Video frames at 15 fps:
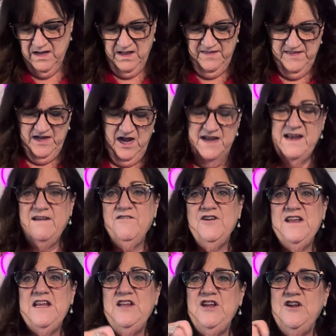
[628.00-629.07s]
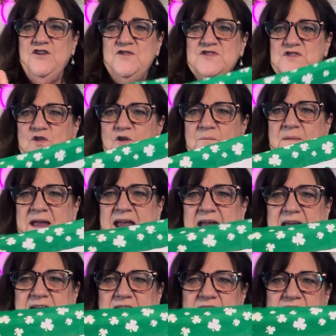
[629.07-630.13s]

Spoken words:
that I never did use or make.